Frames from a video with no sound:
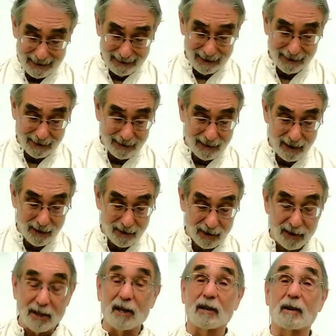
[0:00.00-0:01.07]
Listed on the
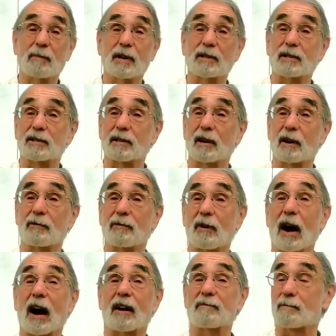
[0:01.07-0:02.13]
syllabus are
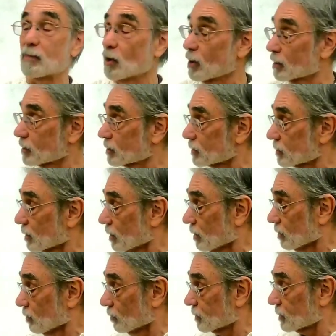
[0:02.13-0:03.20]
5 books.
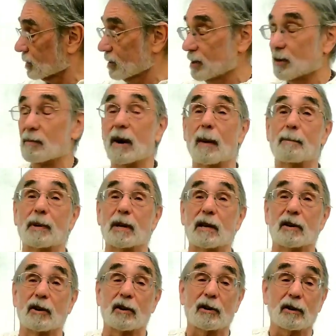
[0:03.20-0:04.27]
You'll see them up
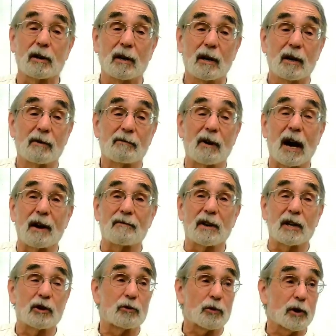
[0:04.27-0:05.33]
here. 5
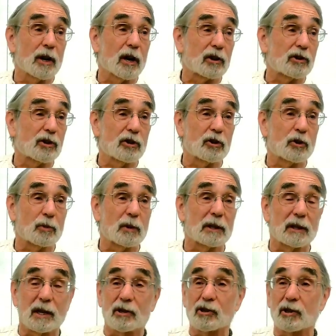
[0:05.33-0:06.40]
introduction to
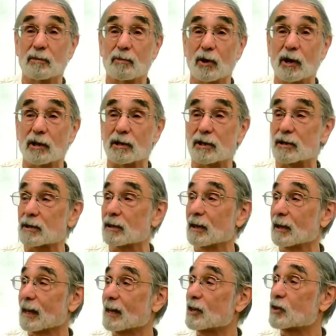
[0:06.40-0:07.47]
religion books,
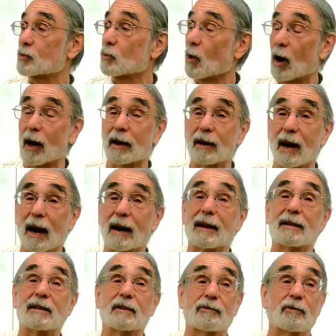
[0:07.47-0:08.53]
each one on a
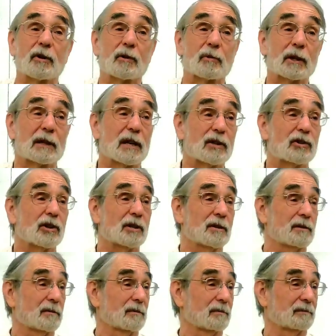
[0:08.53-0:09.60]
different
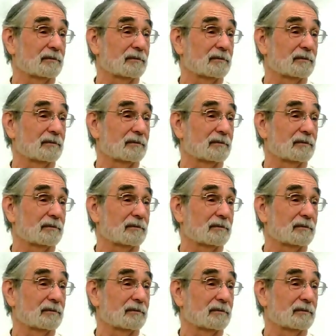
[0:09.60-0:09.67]
religion.